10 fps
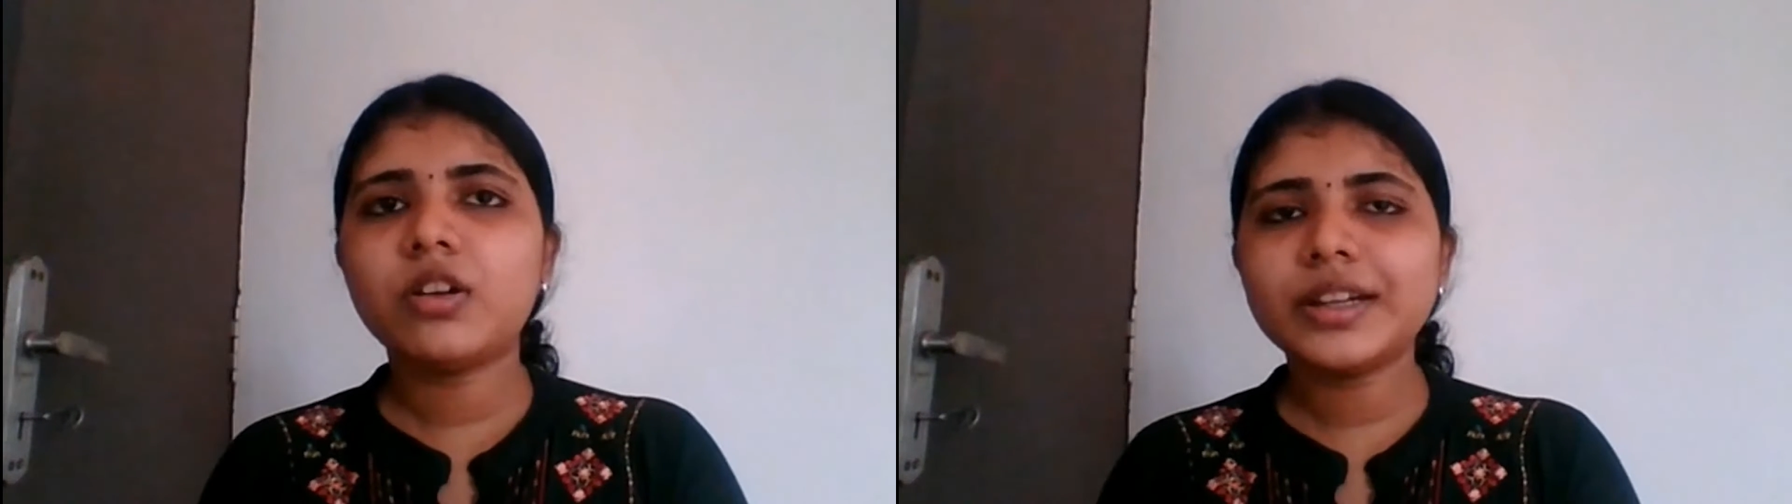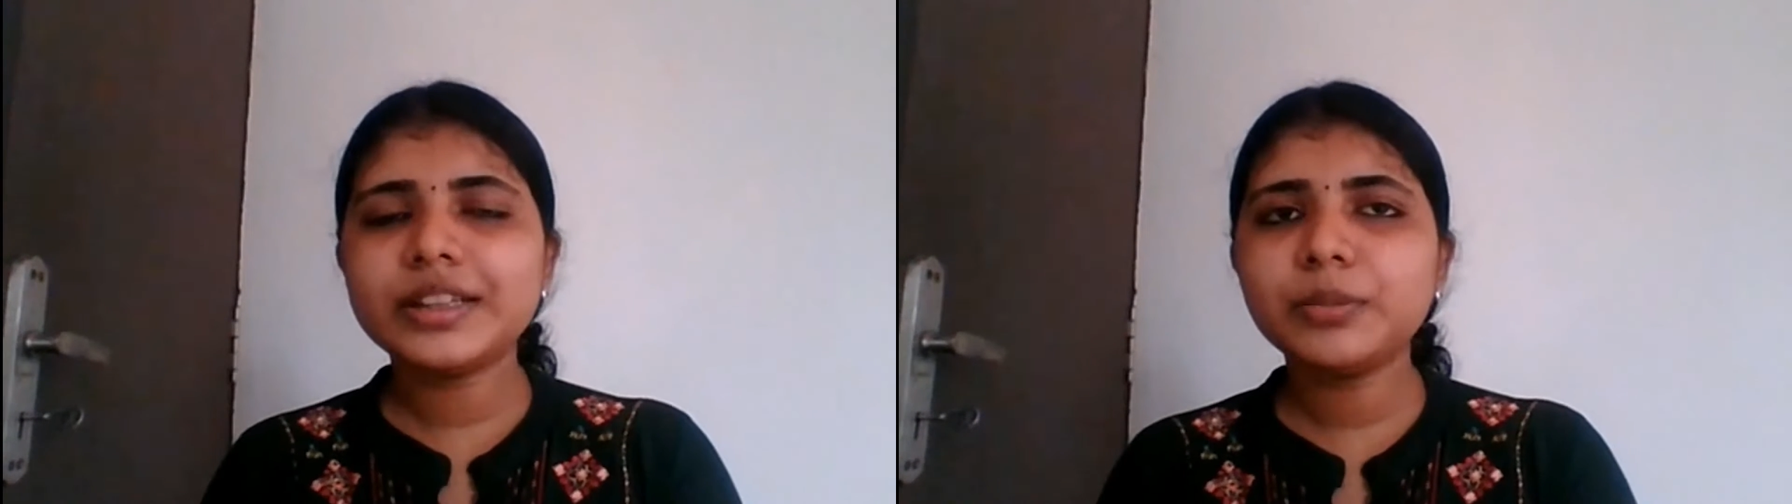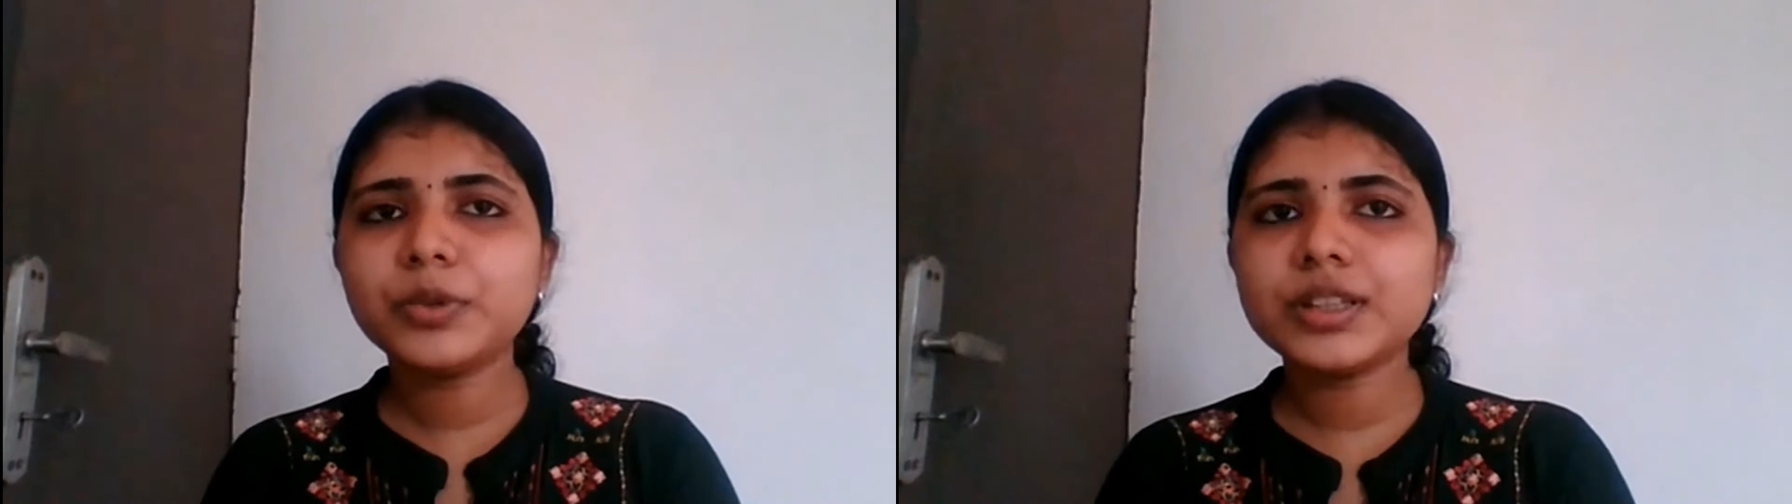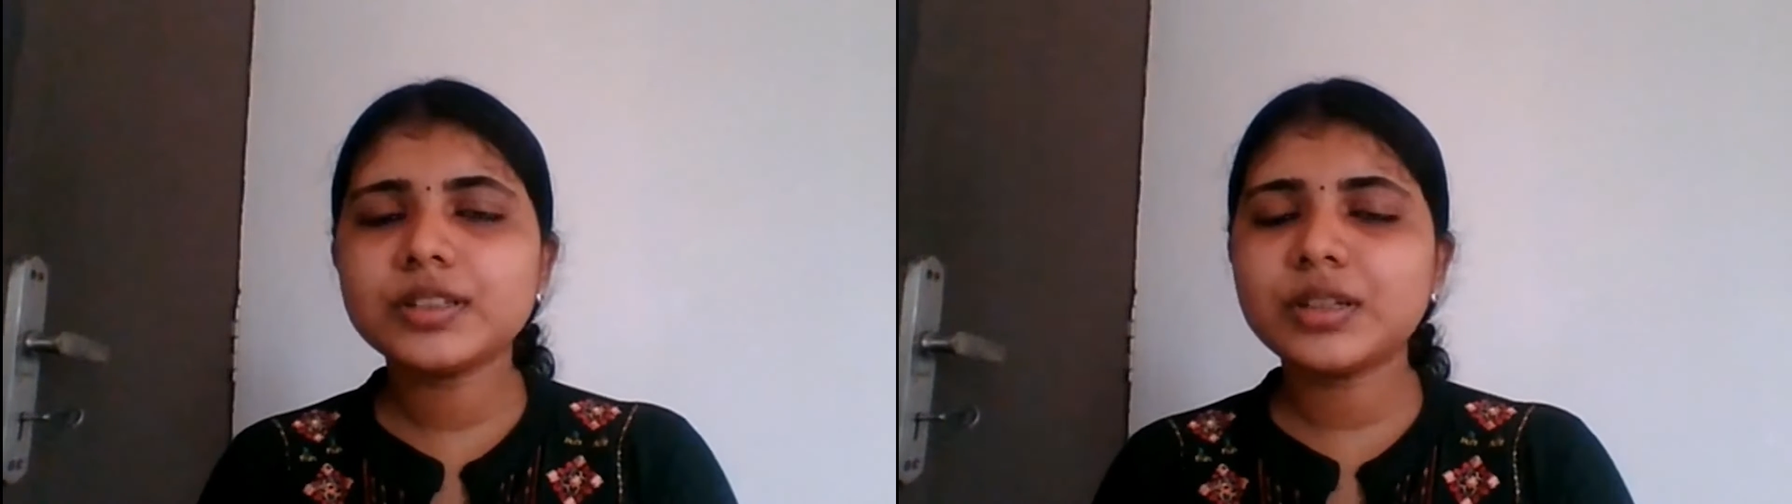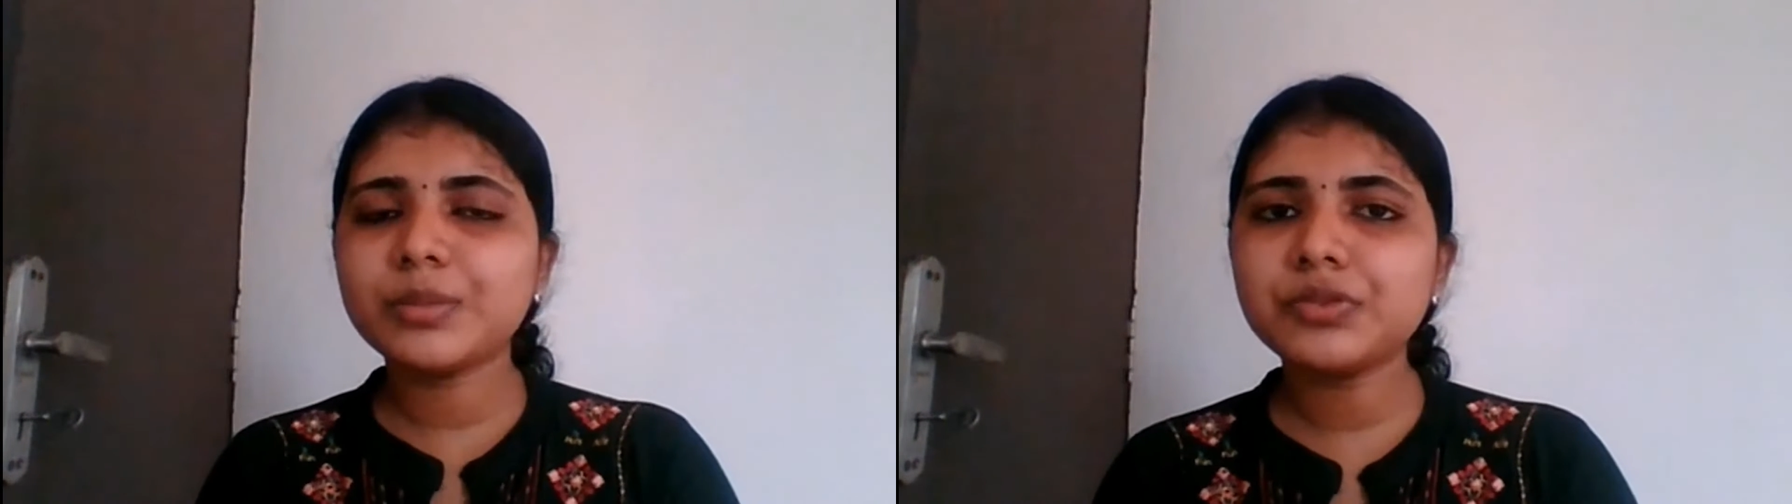Online ticket
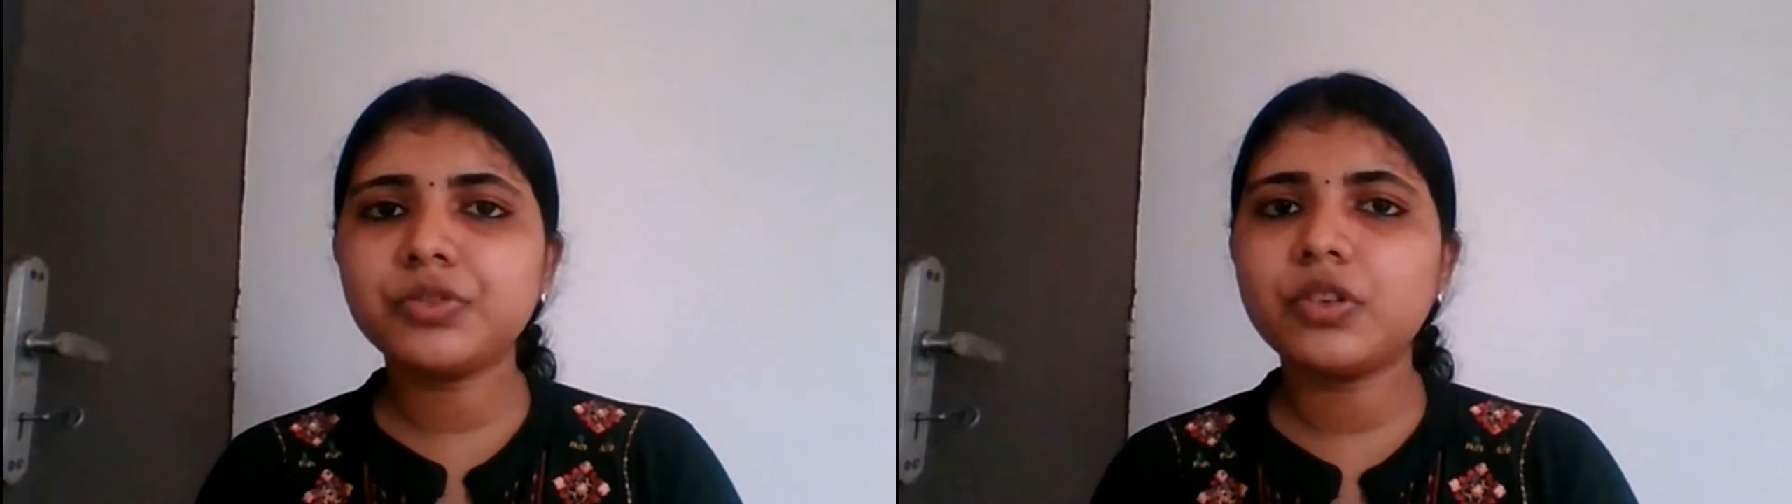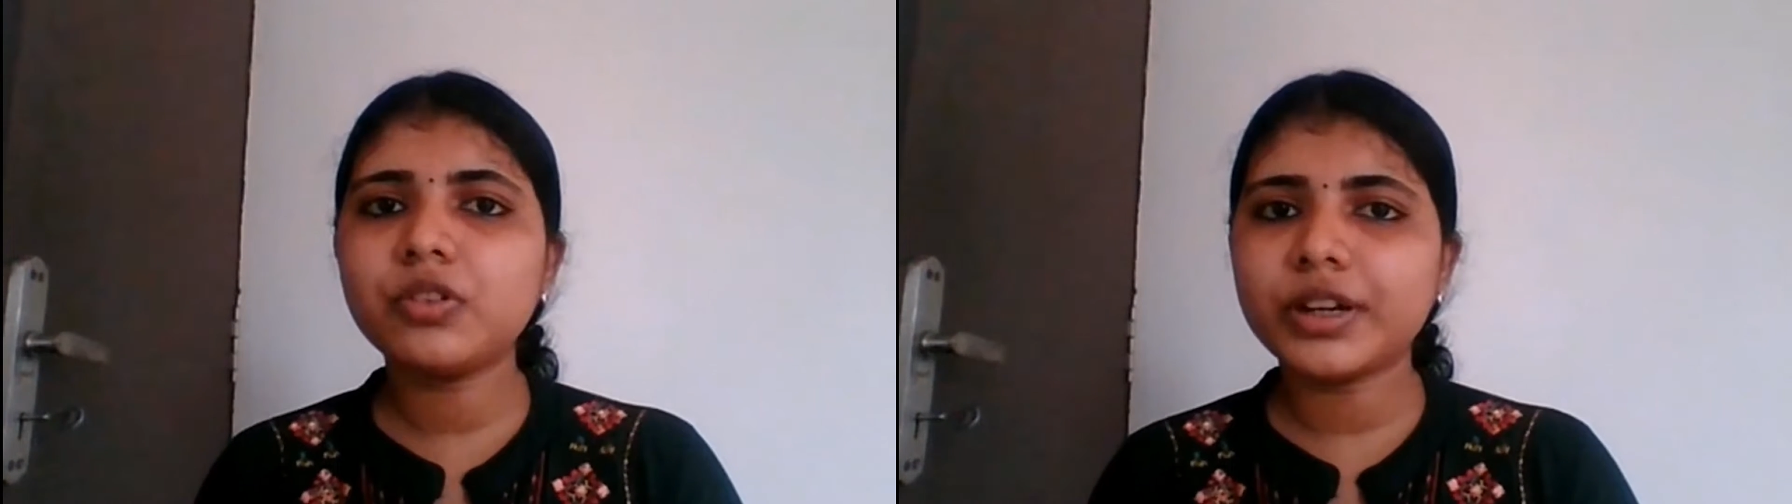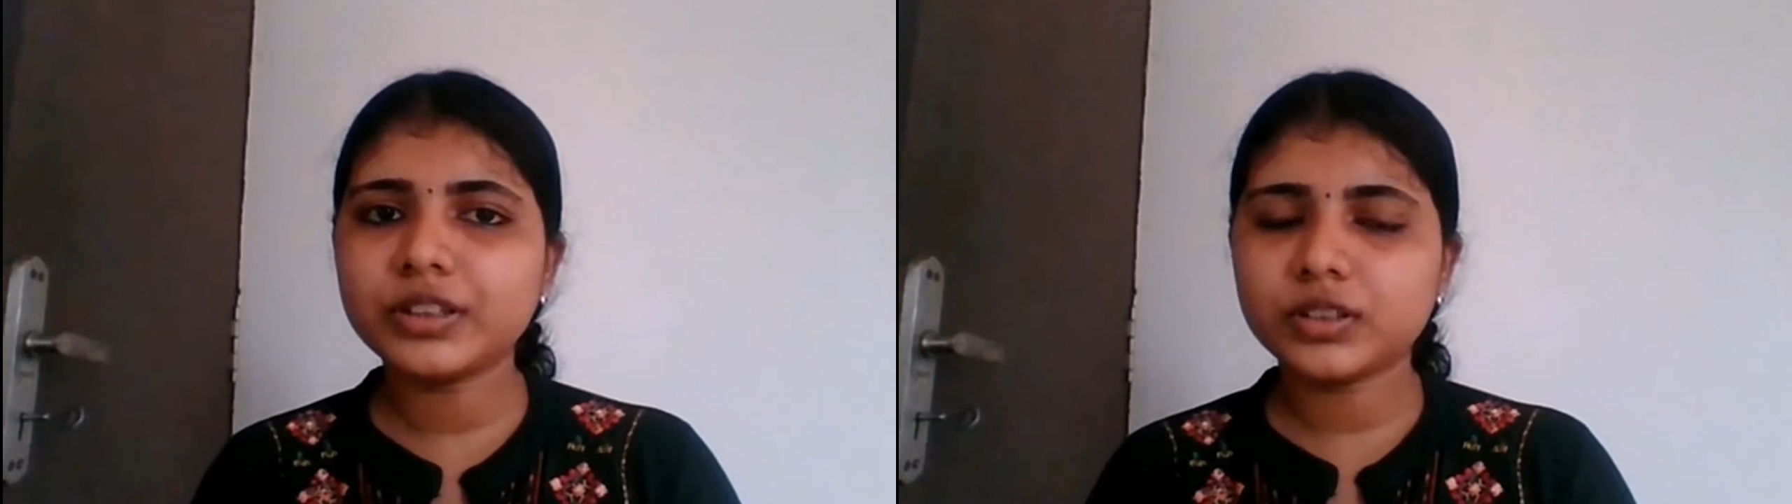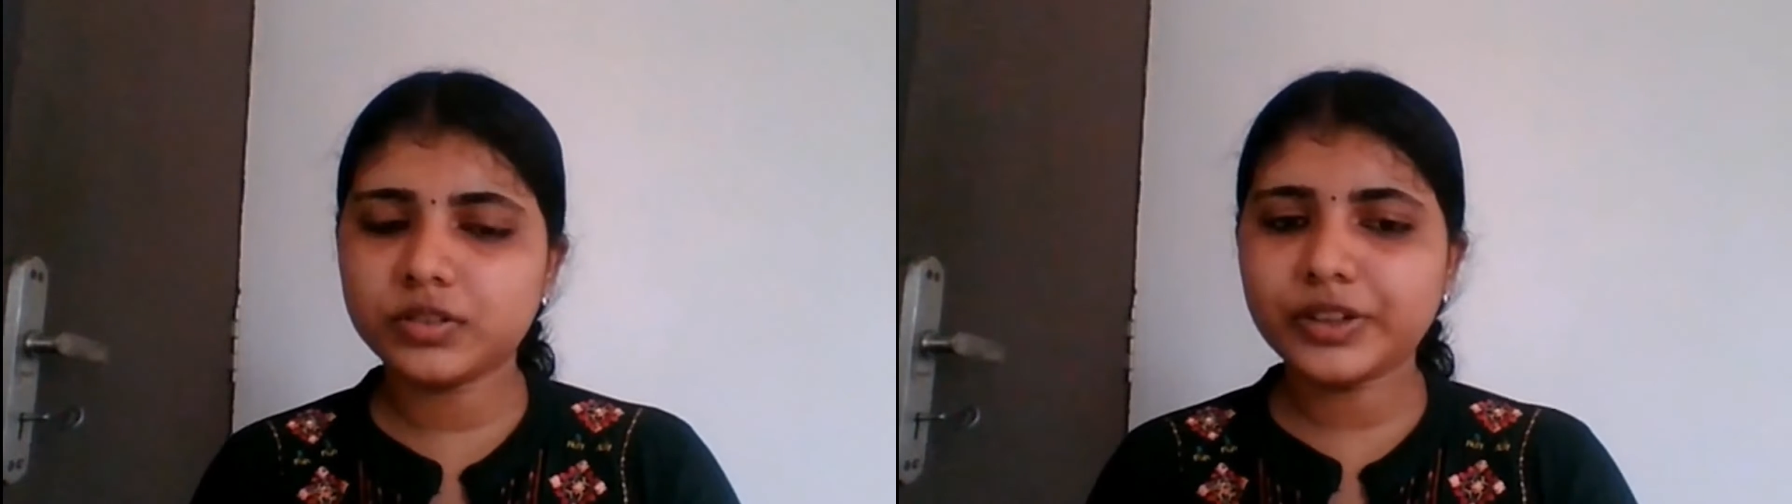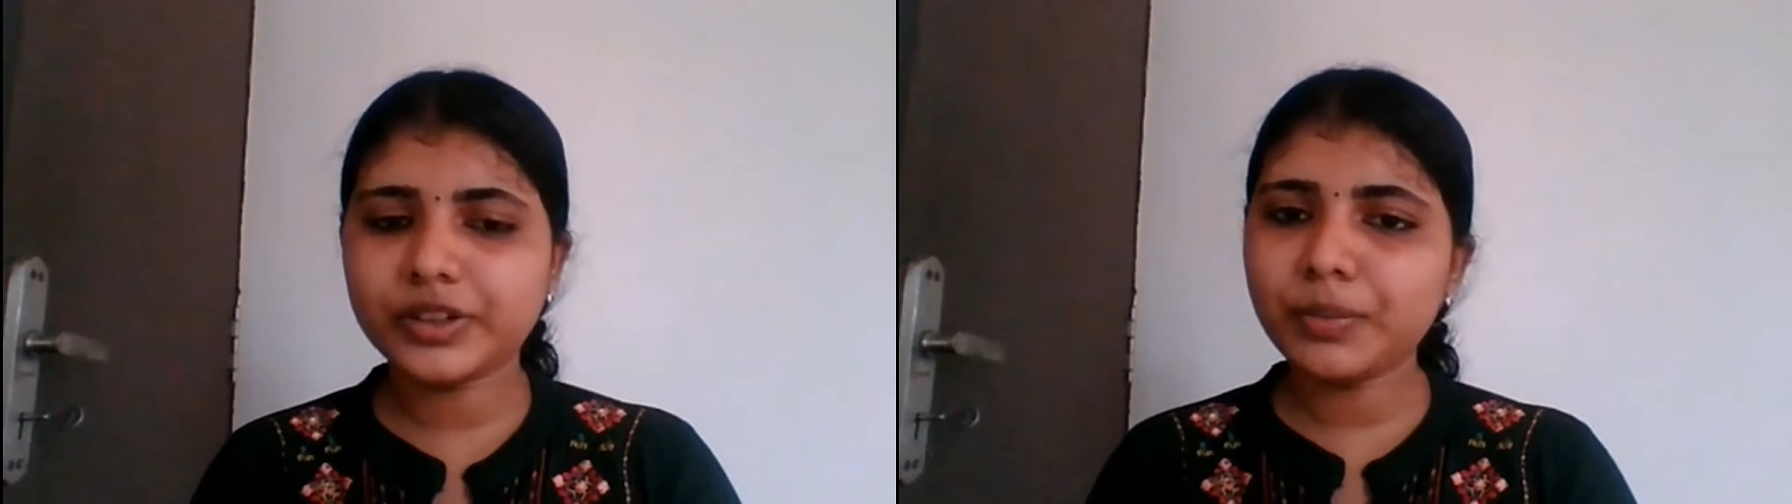booking system is for
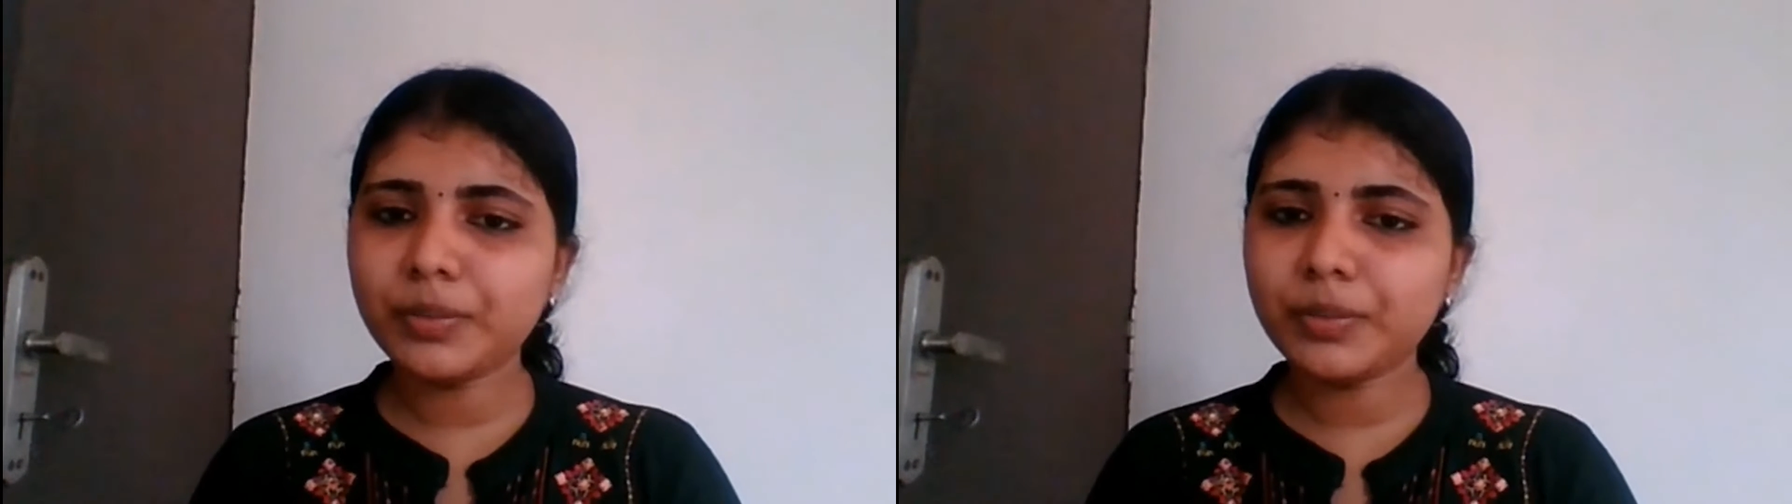one